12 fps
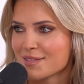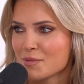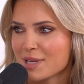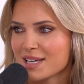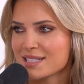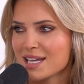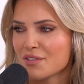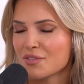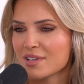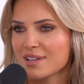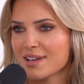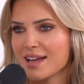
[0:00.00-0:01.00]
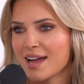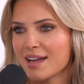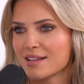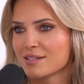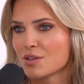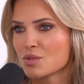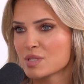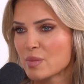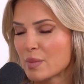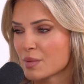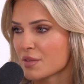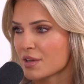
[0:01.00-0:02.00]
because I feel like I know
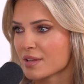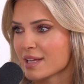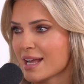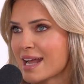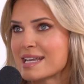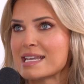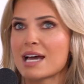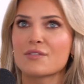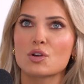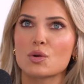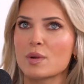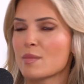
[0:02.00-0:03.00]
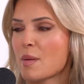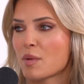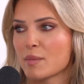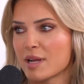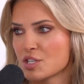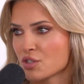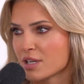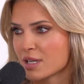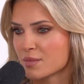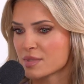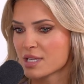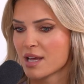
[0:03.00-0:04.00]
some people that are like, I never remember my
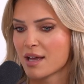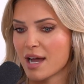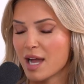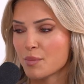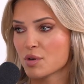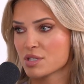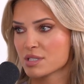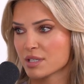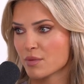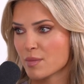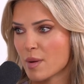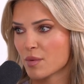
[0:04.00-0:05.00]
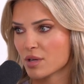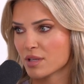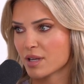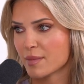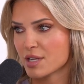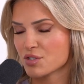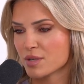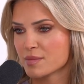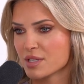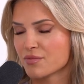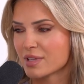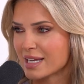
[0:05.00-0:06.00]
dreams. I personally remember a lot of my
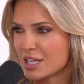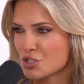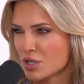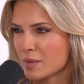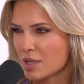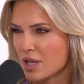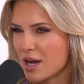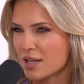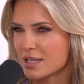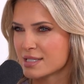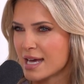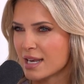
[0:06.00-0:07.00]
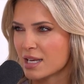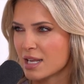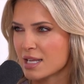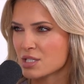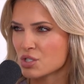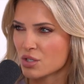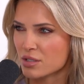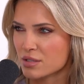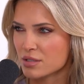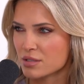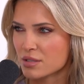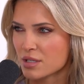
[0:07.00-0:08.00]
dreams. I feel like I dream a lot. Is that in a
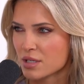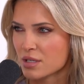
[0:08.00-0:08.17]
certain